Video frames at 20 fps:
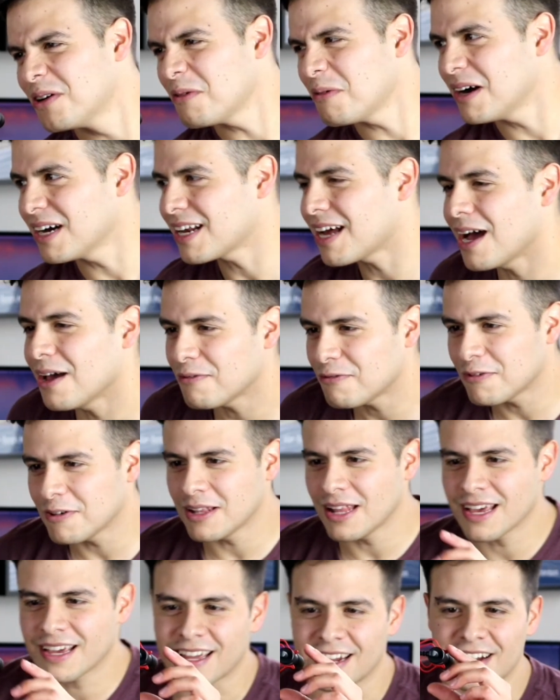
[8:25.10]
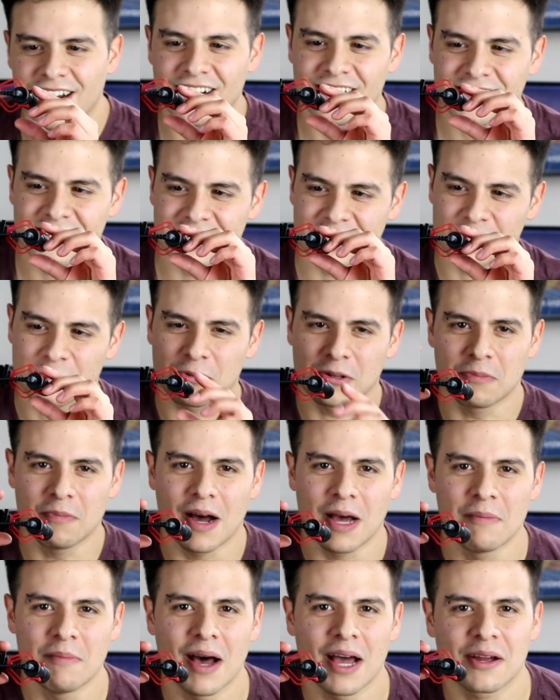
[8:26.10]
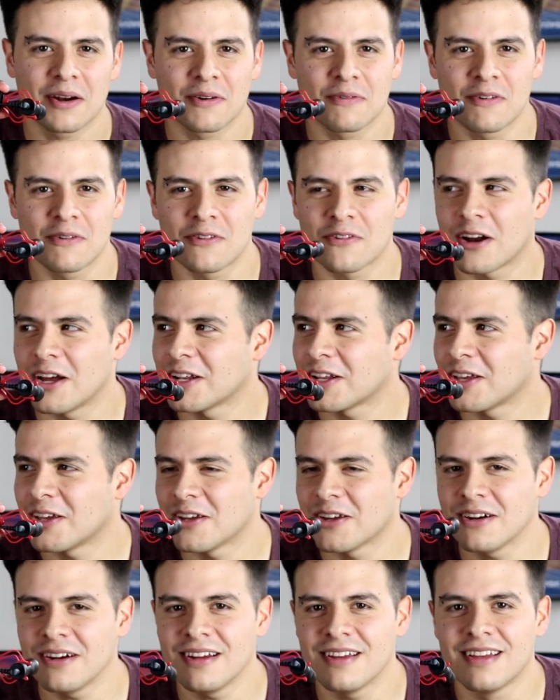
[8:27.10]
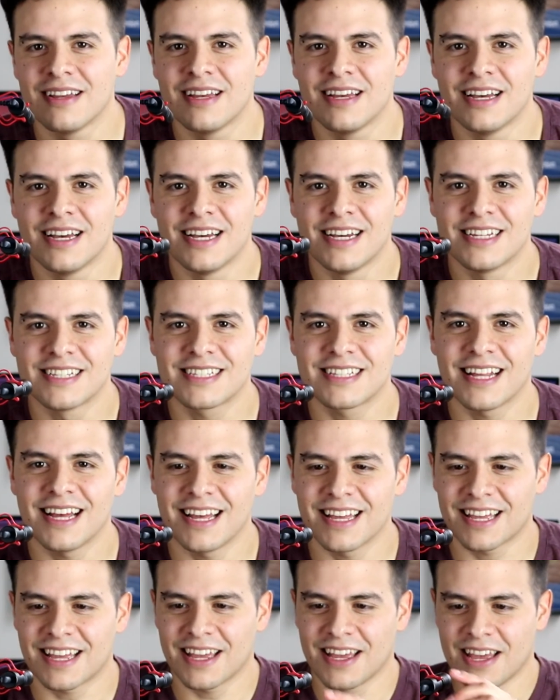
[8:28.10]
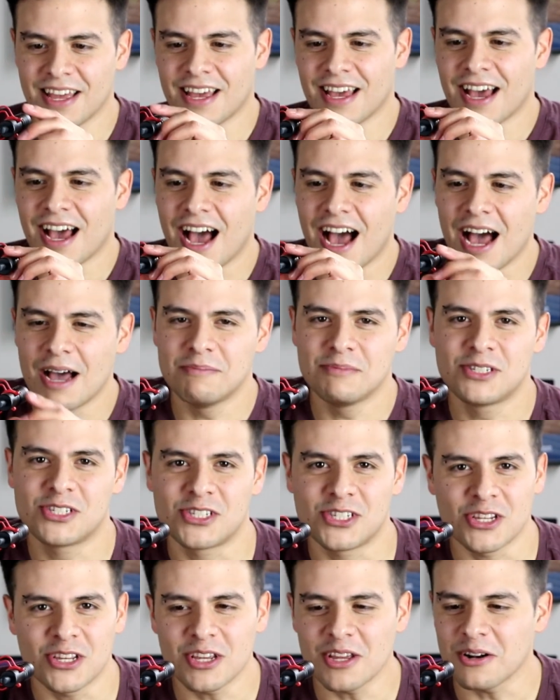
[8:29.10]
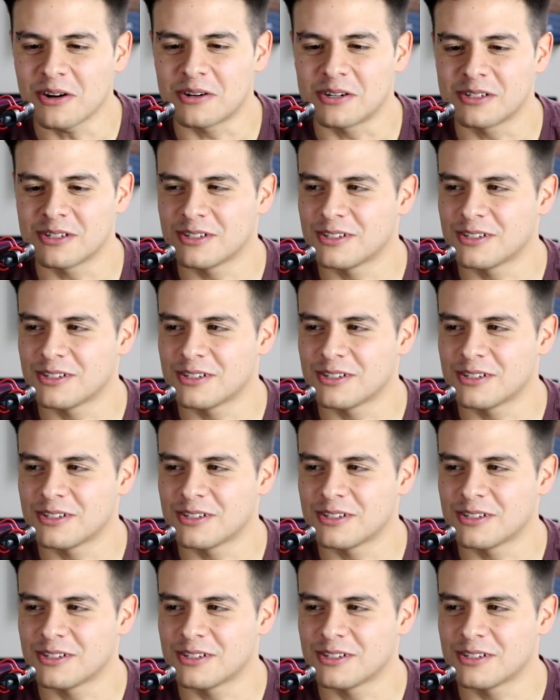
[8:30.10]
know what? I feel like an artist with my microphone right here. It's like I'm singing or